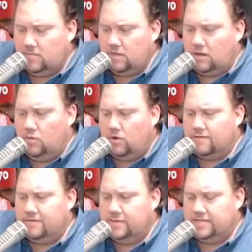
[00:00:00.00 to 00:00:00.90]
One
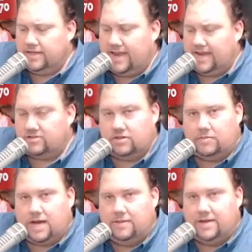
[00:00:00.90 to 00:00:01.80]
of them is a gastric
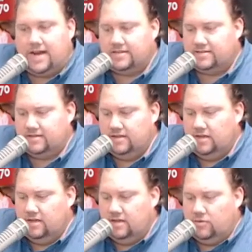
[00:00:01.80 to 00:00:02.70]
bypass,
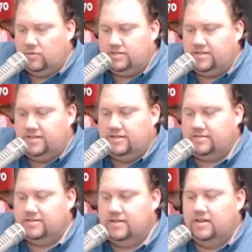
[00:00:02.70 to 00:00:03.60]
which
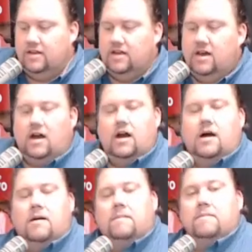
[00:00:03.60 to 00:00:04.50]
is
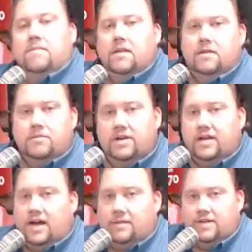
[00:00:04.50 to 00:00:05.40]
pretty
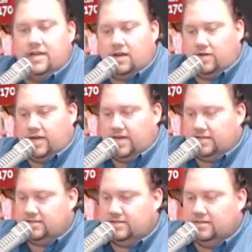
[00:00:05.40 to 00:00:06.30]
common
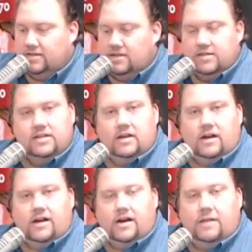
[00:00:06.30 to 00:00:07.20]
nowadays.
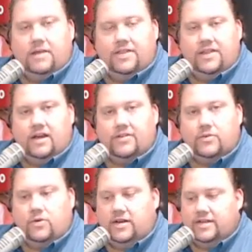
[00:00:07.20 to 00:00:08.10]
And the other
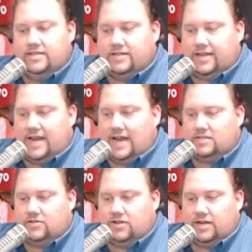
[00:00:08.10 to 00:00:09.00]
one is a
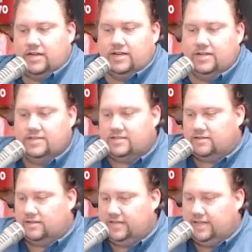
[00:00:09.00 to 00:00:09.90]
gastric
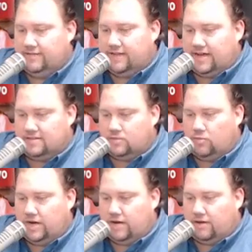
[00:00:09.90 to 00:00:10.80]
sleeve as
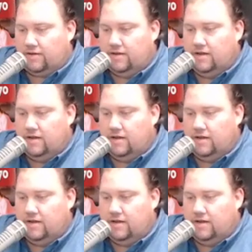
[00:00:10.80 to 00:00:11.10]
well.